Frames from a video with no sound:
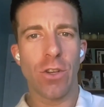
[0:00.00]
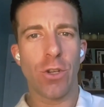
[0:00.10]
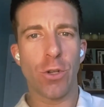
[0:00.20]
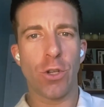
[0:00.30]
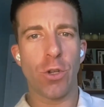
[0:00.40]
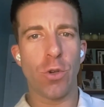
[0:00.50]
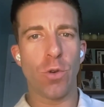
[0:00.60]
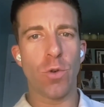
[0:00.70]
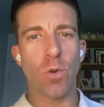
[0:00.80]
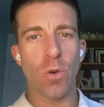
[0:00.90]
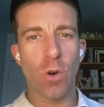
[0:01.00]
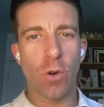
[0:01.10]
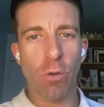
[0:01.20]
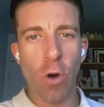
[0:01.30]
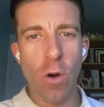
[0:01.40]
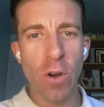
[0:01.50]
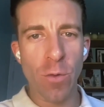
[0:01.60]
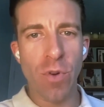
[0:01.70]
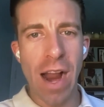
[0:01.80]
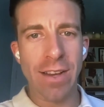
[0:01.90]
Should you grow
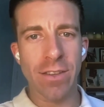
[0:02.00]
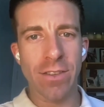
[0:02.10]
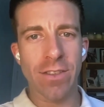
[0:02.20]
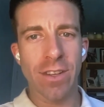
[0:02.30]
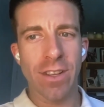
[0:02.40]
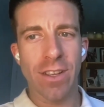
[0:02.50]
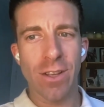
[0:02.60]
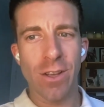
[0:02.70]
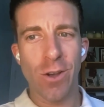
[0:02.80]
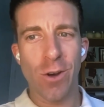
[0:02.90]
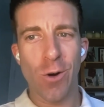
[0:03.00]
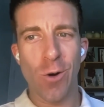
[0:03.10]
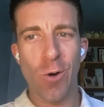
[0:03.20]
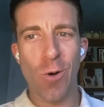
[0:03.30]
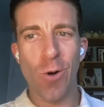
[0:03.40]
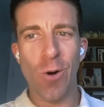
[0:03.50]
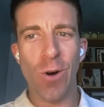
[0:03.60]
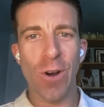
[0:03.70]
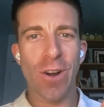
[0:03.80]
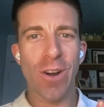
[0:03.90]
your practice
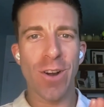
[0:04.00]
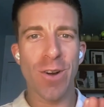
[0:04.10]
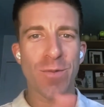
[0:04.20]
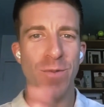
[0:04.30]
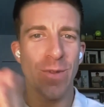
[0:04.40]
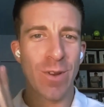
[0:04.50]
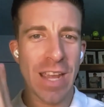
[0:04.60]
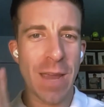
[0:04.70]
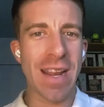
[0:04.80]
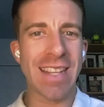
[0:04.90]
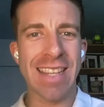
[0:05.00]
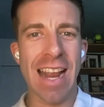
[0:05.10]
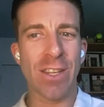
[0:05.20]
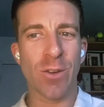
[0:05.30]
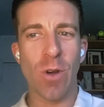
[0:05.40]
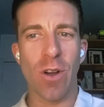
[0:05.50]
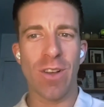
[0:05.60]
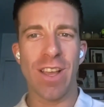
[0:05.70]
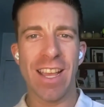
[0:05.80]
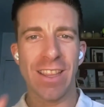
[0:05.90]
or keep it status
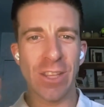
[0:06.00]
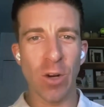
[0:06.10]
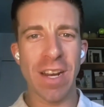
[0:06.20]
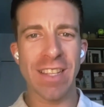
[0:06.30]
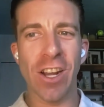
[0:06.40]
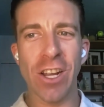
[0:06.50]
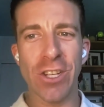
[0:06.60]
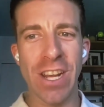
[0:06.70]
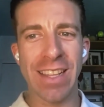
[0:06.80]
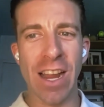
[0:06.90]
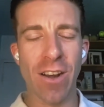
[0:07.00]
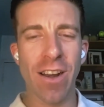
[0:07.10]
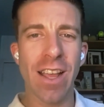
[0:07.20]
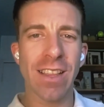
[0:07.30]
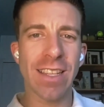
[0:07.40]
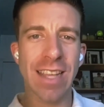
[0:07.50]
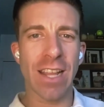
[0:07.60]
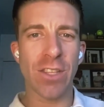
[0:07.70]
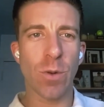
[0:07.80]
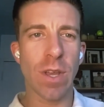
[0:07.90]
quo? A little bit of tongue in cheek there. Let's
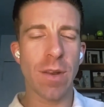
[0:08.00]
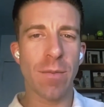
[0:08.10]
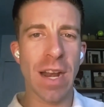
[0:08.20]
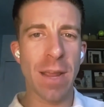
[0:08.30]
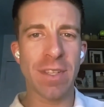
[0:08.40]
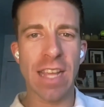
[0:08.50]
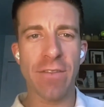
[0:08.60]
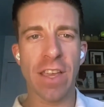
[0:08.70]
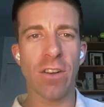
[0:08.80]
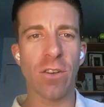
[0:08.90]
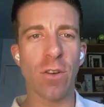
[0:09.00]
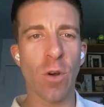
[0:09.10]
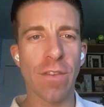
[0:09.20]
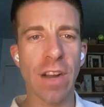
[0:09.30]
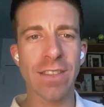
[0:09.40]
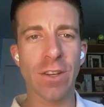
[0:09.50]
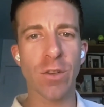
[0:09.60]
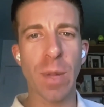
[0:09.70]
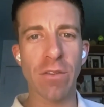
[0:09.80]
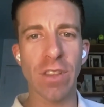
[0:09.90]
get into it. My name is Dave Kittle, owner of
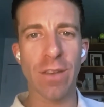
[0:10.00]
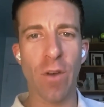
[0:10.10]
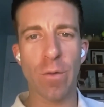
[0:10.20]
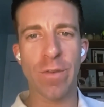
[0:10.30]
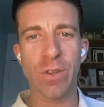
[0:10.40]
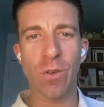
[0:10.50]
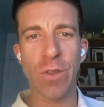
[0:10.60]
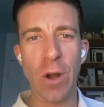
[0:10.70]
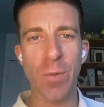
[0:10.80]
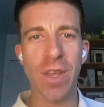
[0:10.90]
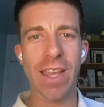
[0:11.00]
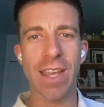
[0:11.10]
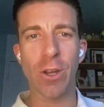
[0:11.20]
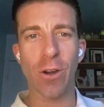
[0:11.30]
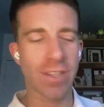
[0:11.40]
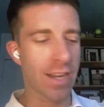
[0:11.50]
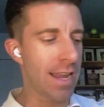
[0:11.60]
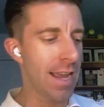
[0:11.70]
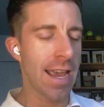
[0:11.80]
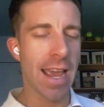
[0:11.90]
Concierge Pain Relief Home Physical Therapy in New York
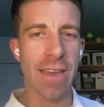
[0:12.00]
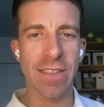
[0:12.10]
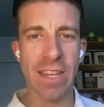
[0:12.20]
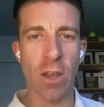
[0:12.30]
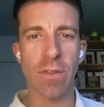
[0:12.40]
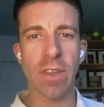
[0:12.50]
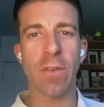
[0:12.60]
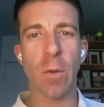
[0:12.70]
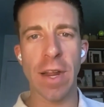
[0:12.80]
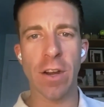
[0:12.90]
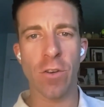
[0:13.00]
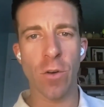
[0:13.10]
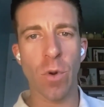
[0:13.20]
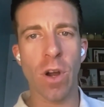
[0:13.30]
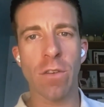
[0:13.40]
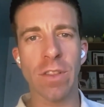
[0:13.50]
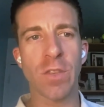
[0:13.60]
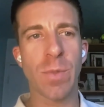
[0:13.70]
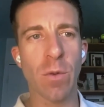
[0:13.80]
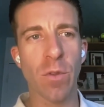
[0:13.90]
City and the CEO of the Fieldmaker Group. We're
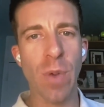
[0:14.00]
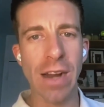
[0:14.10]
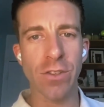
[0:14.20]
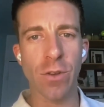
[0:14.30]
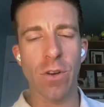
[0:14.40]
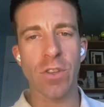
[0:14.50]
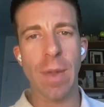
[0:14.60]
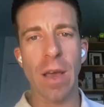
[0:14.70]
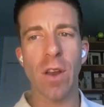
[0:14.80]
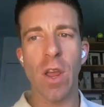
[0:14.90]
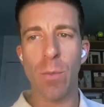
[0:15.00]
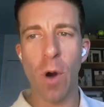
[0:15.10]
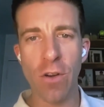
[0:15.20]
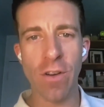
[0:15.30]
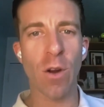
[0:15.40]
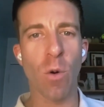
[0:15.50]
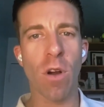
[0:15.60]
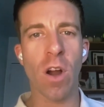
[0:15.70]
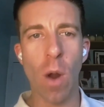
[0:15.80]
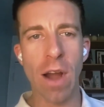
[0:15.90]
currently speaking with practice owners about partnering
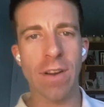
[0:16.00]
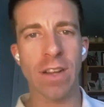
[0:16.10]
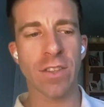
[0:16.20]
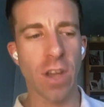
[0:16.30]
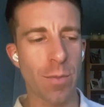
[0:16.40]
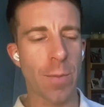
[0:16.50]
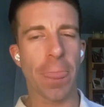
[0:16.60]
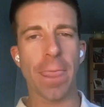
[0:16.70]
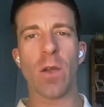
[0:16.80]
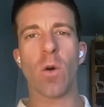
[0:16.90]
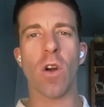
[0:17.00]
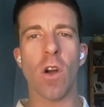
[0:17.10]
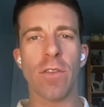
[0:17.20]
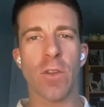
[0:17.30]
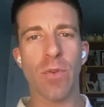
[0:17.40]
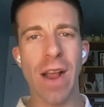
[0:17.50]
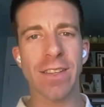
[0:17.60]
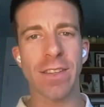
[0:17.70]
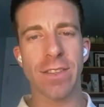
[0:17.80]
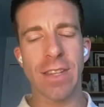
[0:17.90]
or acquiring some or all of their
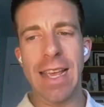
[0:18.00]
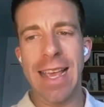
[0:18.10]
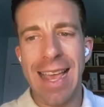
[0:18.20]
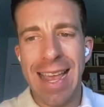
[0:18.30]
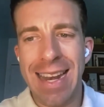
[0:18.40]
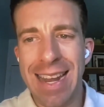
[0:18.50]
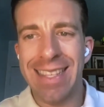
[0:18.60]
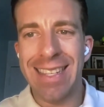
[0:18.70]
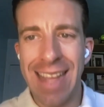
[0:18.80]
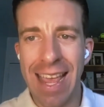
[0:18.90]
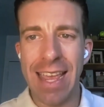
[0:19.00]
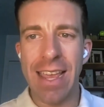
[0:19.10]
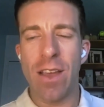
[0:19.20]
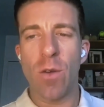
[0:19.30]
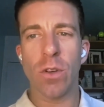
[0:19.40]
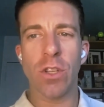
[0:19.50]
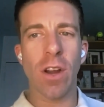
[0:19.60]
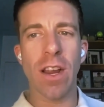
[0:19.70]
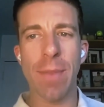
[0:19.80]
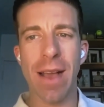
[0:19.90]
practice and today we're
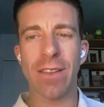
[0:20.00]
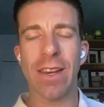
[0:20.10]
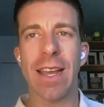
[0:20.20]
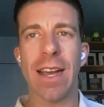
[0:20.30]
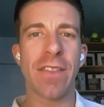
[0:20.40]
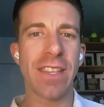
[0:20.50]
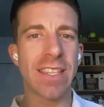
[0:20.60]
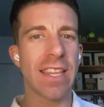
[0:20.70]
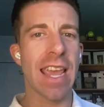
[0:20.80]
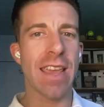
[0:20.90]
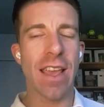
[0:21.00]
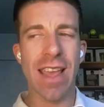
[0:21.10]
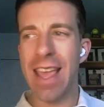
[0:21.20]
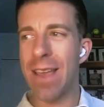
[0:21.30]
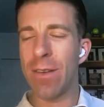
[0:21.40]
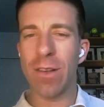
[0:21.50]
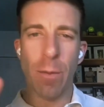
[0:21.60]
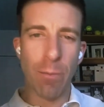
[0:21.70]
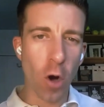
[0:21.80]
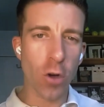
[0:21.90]
talking about uh, this is a
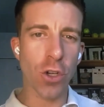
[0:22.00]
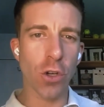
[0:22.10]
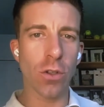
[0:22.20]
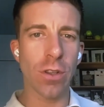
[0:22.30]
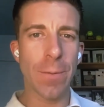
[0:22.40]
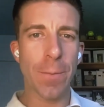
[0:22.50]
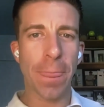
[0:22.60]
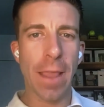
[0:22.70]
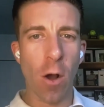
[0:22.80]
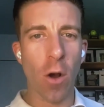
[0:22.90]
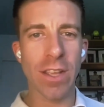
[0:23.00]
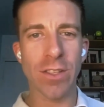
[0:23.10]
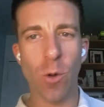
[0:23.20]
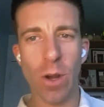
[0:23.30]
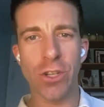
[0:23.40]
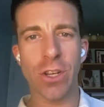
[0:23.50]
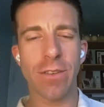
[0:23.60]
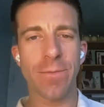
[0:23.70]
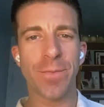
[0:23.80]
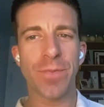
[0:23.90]
partial audience
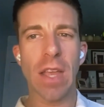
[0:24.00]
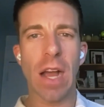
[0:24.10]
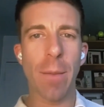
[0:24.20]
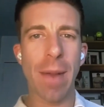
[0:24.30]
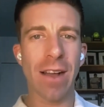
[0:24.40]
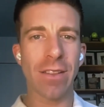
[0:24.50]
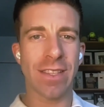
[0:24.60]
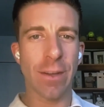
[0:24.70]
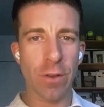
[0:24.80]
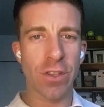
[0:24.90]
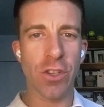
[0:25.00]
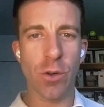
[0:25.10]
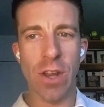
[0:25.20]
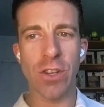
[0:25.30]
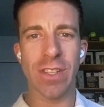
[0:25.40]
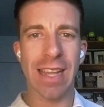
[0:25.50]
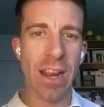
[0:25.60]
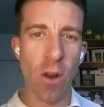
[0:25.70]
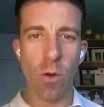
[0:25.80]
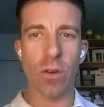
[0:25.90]
question about different situations. I
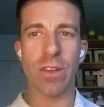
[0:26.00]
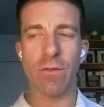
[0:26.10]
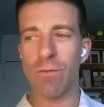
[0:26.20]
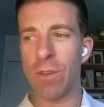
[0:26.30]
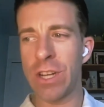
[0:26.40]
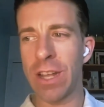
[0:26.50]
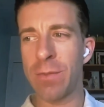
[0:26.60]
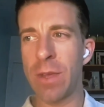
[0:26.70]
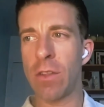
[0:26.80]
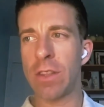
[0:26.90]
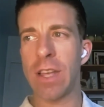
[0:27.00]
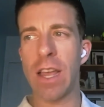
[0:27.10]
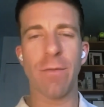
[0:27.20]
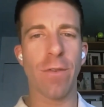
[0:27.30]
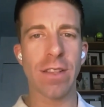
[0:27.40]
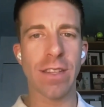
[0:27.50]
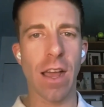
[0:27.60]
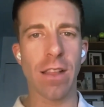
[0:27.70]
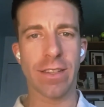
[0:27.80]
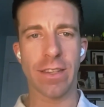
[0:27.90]
got owners that reach out to me all the time, friends,
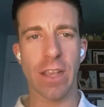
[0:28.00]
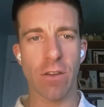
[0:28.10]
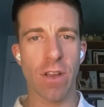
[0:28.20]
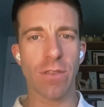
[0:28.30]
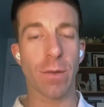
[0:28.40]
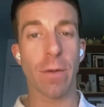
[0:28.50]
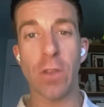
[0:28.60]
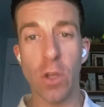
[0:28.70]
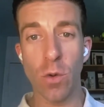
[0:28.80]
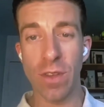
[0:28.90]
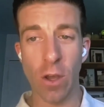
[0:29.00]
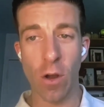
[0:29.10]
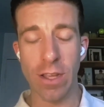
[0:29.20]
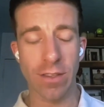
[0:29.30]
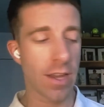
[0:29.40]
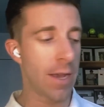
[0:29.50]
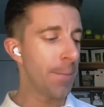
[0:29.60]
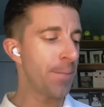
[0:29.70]
colleagues, etc. Some of you in the audience